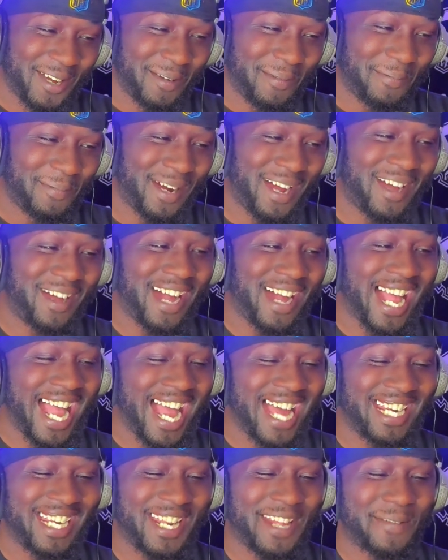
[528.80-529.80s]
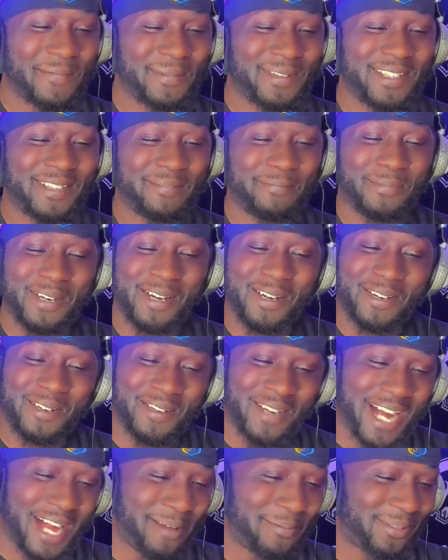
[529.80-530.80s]
bro, how did,
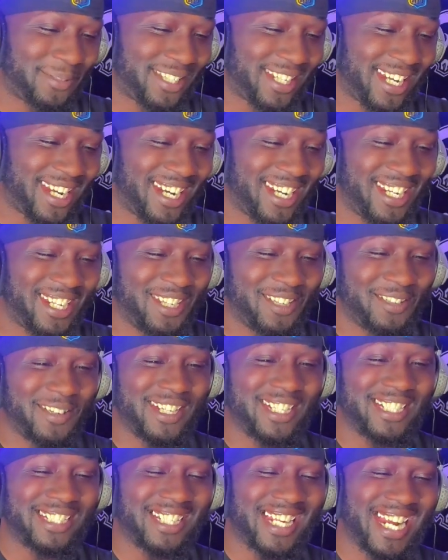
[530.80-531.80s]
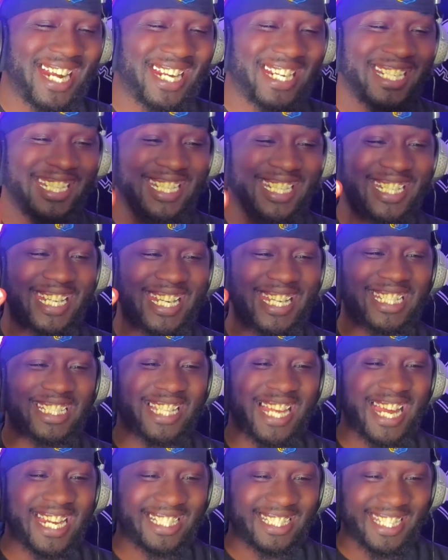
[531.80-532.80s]
bro, I'm telling you, it's like
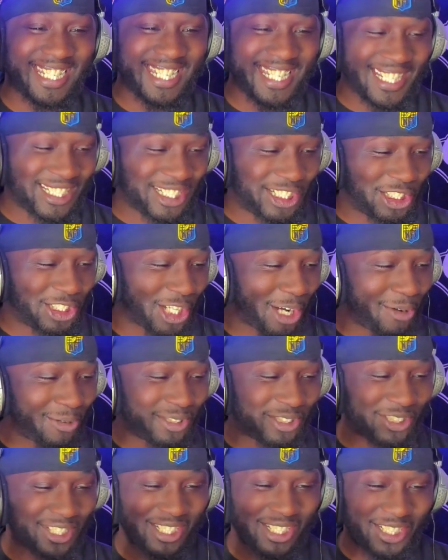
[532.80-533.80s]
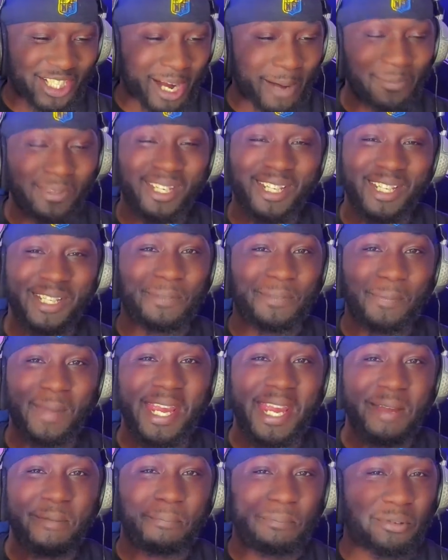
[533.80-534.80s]
it's like these jokes just come to this
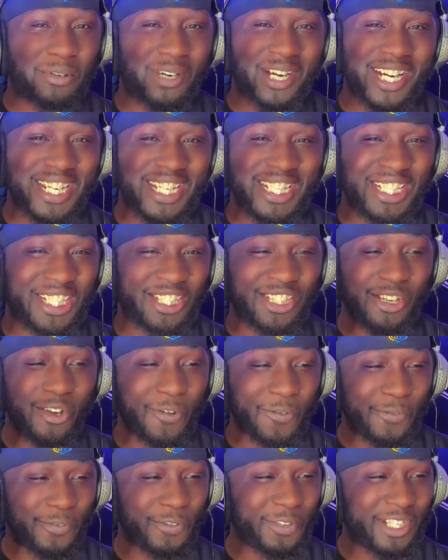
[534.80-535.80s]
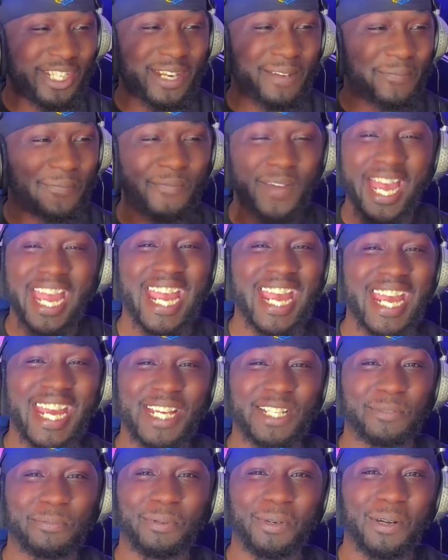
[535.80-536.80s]
man's brain so freaking
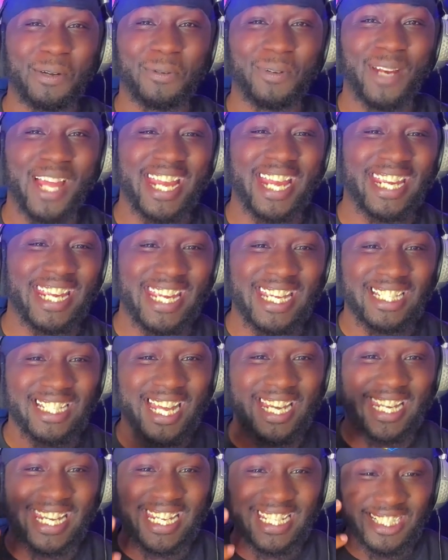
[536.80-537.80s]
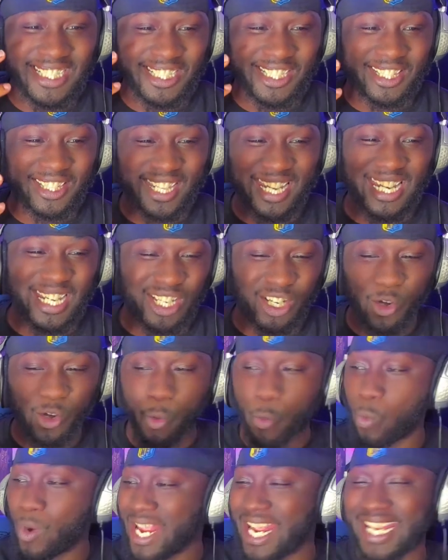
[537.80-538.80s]
fast, bro. Like like he just think
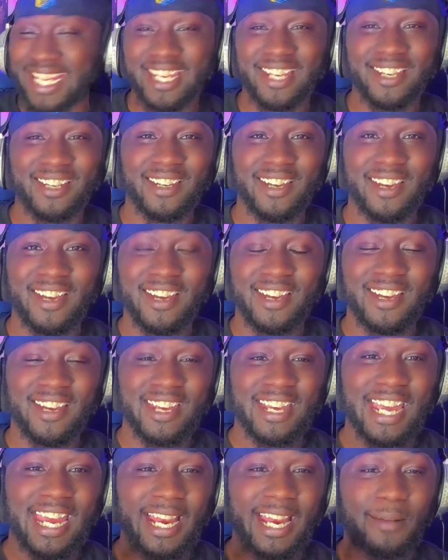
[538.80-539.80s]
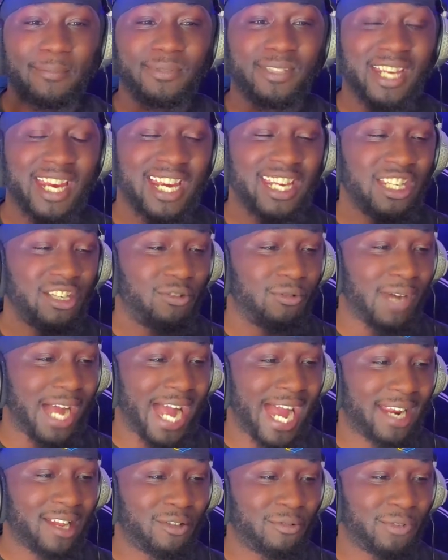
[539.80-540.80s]
quick. And I'm telling you,
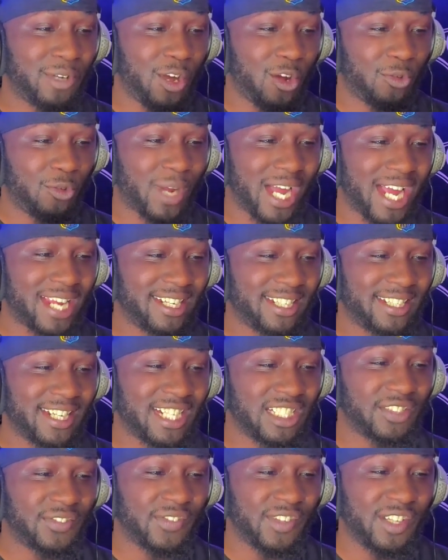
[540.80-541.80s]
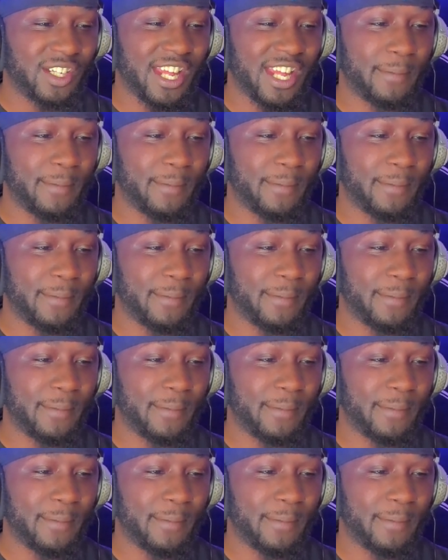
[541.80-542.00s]
I don't know Rodney Dangerfield that